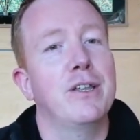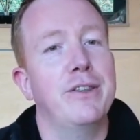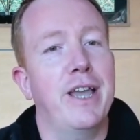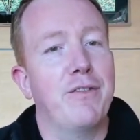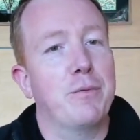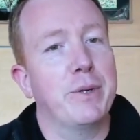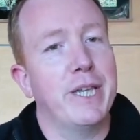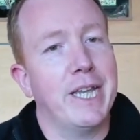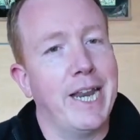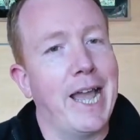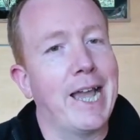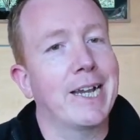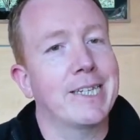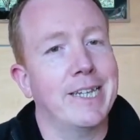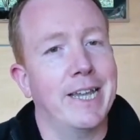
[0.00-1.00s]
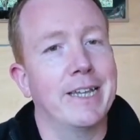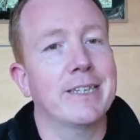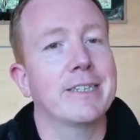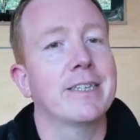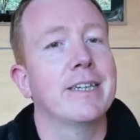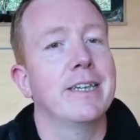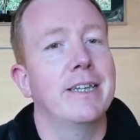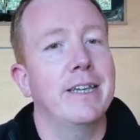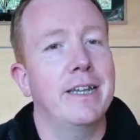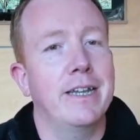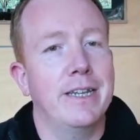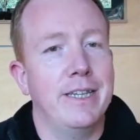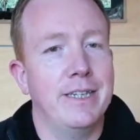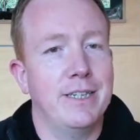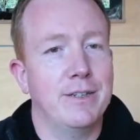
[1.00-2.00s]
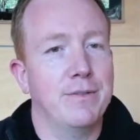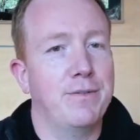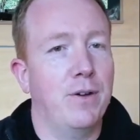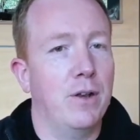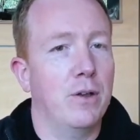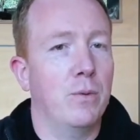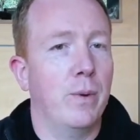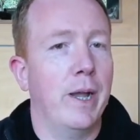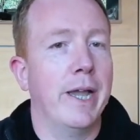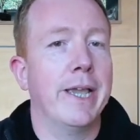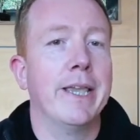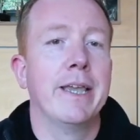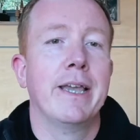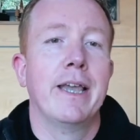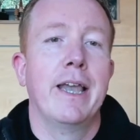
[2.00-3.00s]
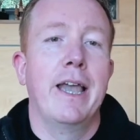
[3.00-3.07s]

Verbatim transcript: that everybody can access in an easy to follow way.